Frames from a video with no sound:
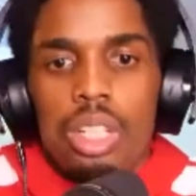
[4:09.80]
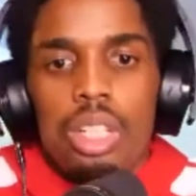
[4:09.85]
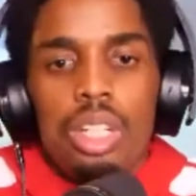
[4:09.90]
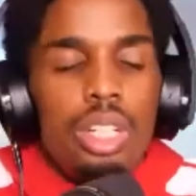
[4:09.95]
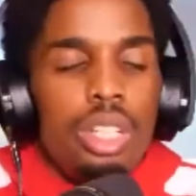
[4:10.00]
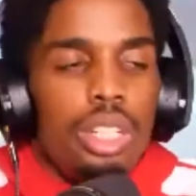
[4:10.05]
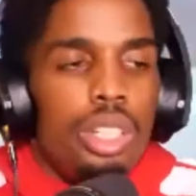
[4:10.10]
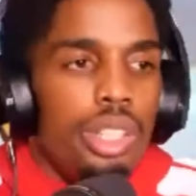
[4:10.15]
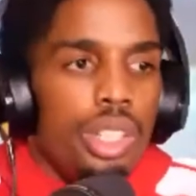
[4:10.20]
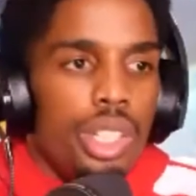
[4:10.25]

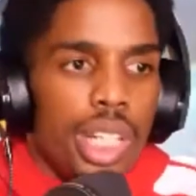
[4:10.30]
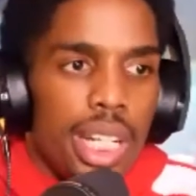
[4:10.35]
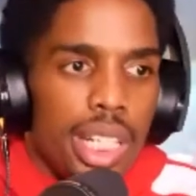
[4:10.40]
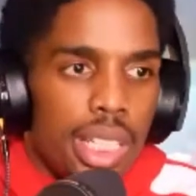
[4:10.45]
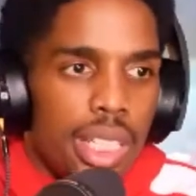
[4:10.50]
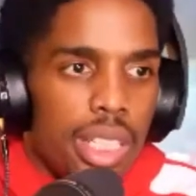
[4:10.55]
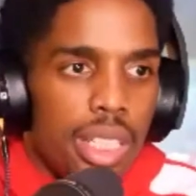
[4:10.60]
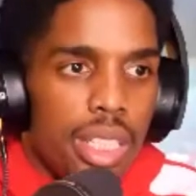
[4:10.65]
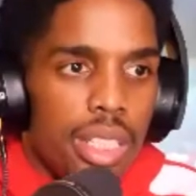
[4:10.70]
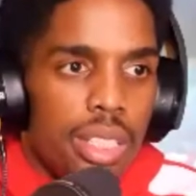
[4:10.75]
you're not
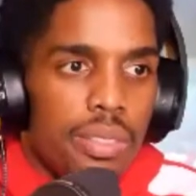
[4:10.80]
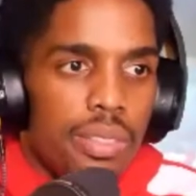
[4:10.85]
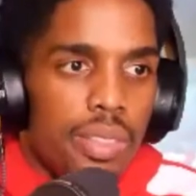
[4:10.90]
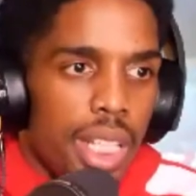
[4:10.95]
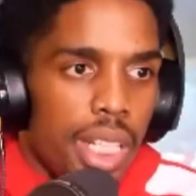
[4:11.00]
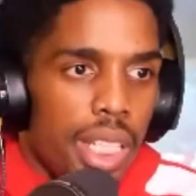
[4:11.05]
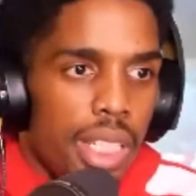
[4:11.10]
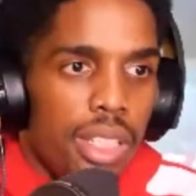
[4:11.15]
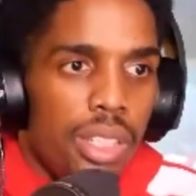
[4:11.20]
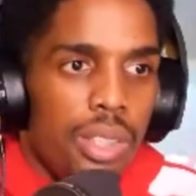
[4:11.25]
good enough.
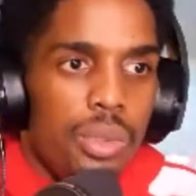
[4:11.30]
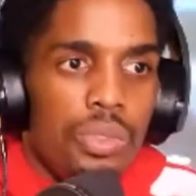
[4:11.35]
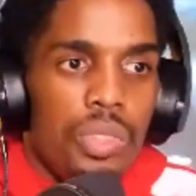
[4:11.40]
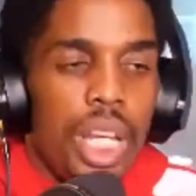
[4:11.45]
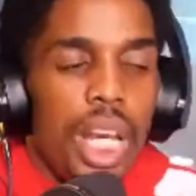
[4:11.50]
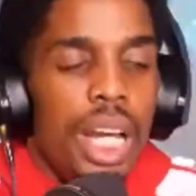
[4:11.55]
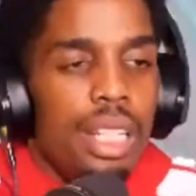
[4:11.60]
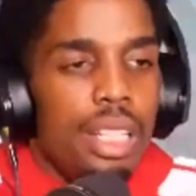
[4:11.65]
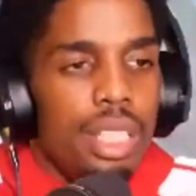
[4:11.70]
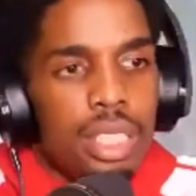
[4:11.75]
Like you've
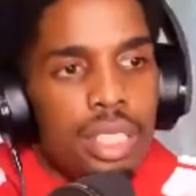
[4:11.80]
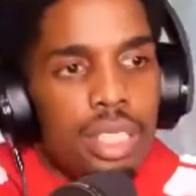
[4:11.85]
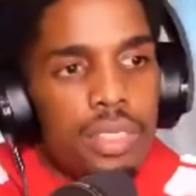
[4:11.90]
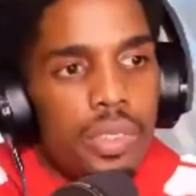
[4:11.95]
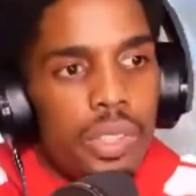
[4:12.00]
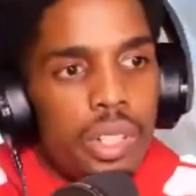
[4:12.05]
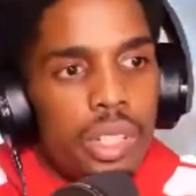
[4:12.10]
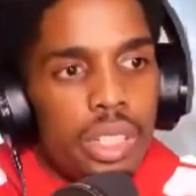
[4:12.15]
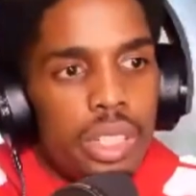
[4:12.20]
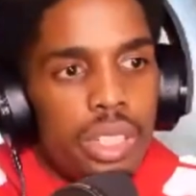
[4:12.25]
gotten this
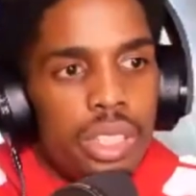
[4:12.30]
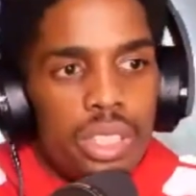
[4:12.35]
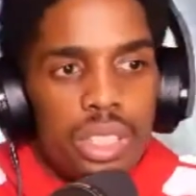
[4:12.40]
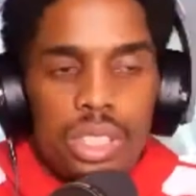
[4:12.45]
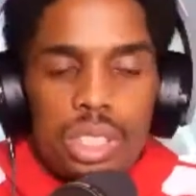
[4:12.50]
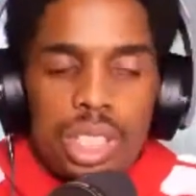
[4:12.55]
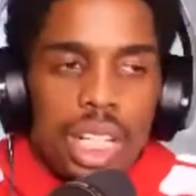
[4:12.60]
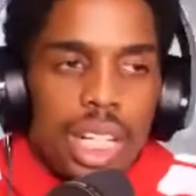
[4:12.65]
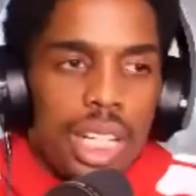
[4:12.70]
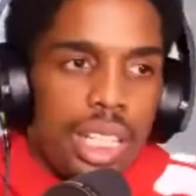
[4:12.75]
far, you're
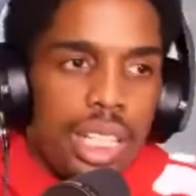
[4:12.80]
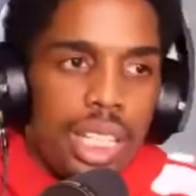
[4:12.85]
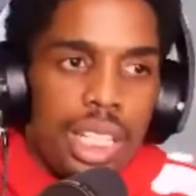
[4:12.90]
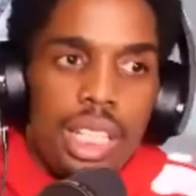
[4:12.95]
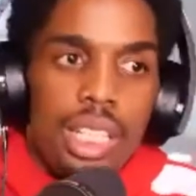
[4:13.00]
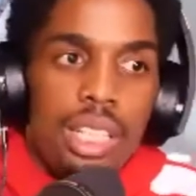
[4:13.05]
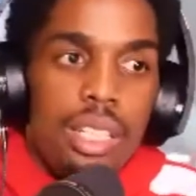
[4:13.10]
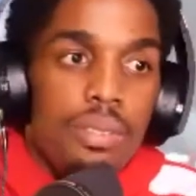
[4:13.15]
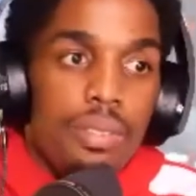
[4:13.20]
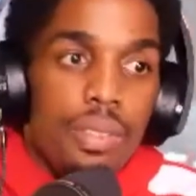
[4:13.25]
not getting
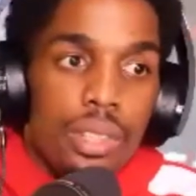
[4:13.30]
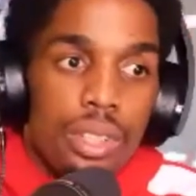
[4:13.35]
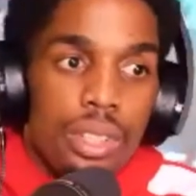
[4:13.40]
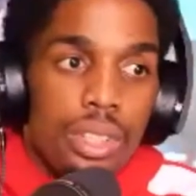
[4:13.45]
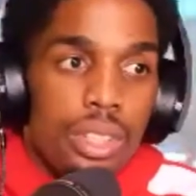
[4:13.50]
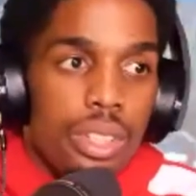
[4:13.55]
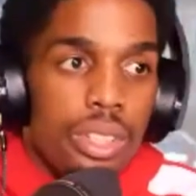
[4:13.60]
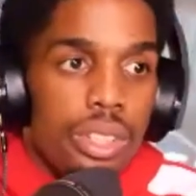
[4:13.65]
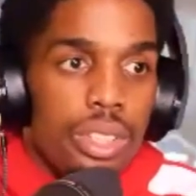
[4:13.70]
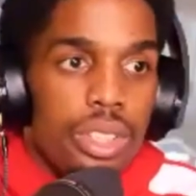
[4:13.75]
any
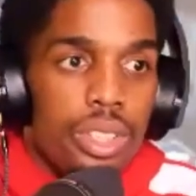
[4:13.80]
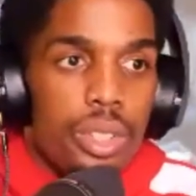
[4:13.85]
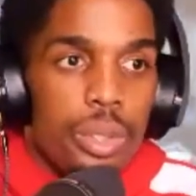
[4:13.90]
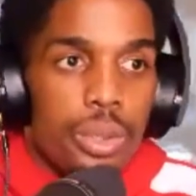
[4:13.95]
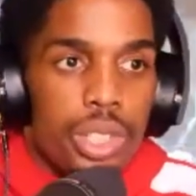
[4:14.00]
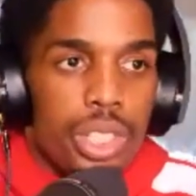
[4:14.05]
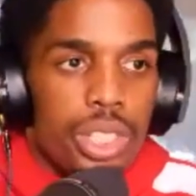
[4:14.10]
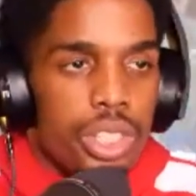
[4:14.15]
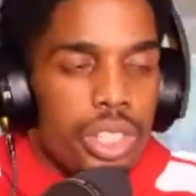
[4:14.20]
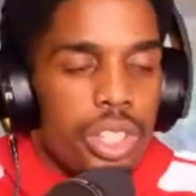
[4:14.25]
further. So
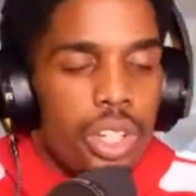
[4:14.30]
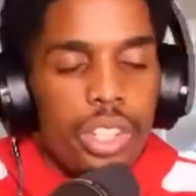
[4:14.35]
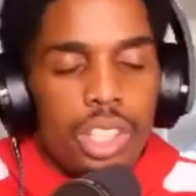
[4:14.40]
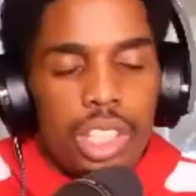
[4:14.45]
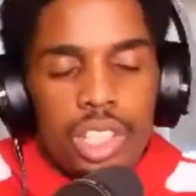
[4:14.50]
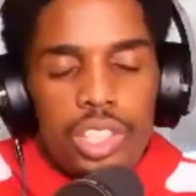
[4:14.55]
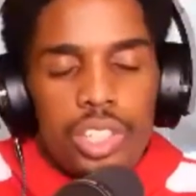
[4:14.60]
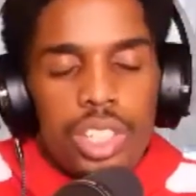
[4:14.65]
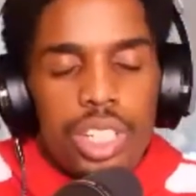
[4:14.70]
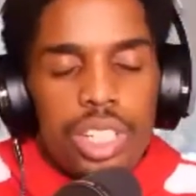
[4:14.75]
just already
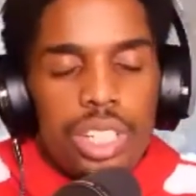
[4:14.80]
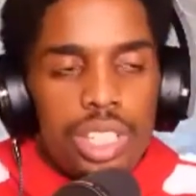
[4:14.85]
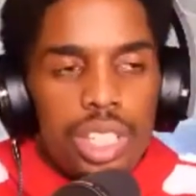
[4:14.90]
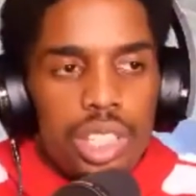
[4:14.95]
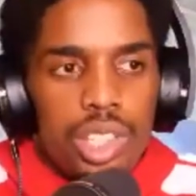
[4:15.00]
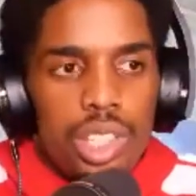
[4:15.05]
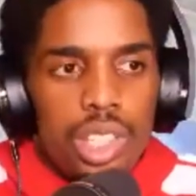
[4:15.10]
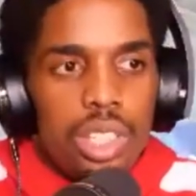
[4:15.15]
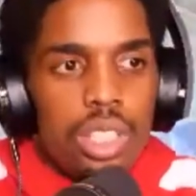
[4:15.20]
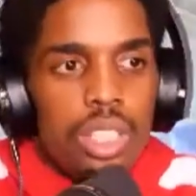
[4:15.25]

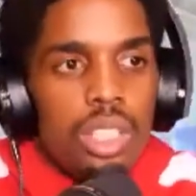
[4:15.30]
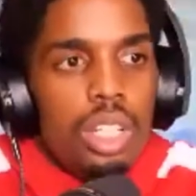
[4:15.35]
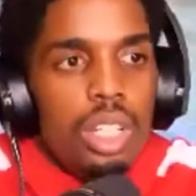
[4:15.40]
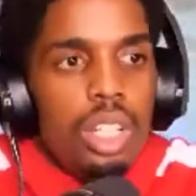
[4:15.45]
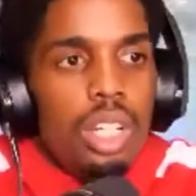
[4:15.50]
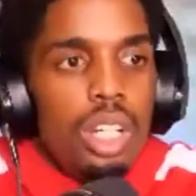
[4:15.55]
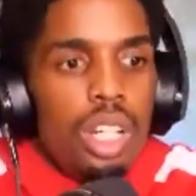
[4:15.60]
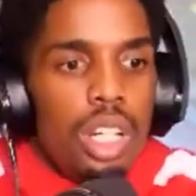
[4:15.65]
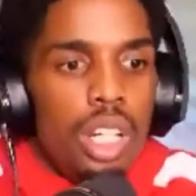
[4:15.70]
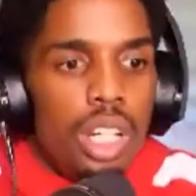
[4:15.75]
transition
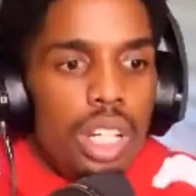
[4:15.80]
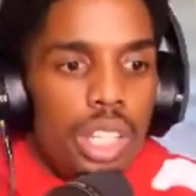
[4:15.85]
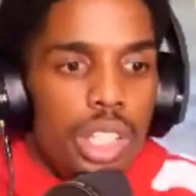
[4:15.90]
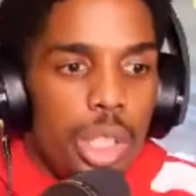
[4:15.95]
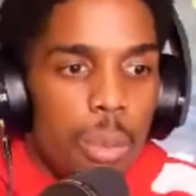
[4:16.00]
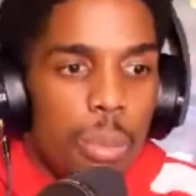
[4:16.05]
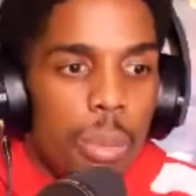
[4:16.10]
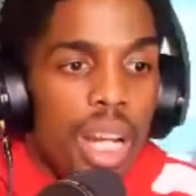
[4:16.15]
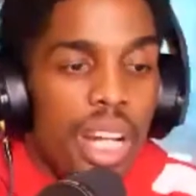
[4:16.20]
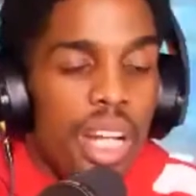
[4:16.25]
uh, your
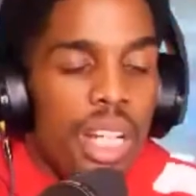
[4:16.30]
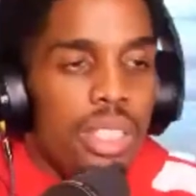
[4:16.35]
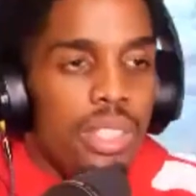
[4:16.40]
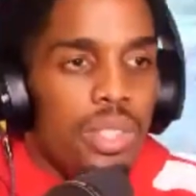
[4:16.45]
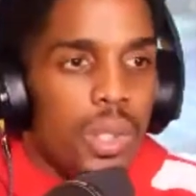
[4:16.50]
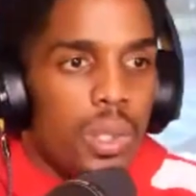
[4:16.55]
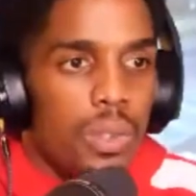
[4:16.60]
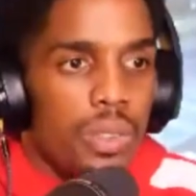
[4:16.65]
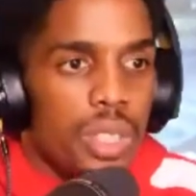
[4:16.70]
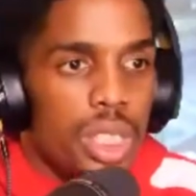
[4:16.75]
mind to
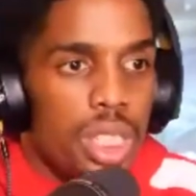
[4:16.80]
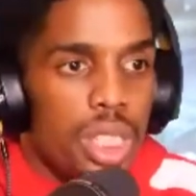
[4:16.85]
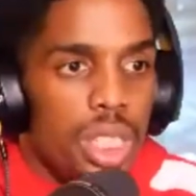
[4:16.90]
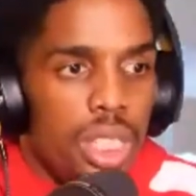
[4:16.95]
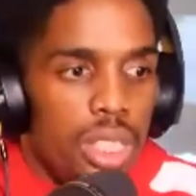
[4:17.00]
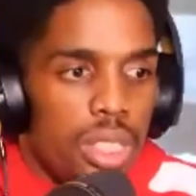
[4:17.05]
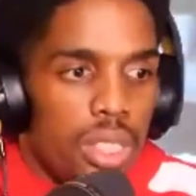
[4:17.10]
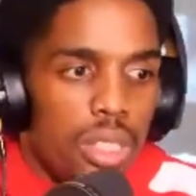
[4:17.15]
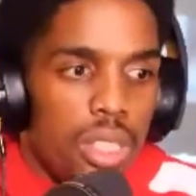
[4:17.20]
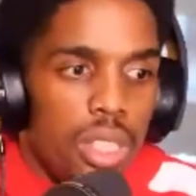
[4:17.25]

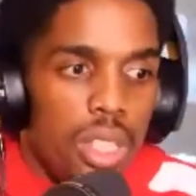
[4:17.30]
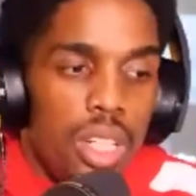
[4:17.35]
overseas.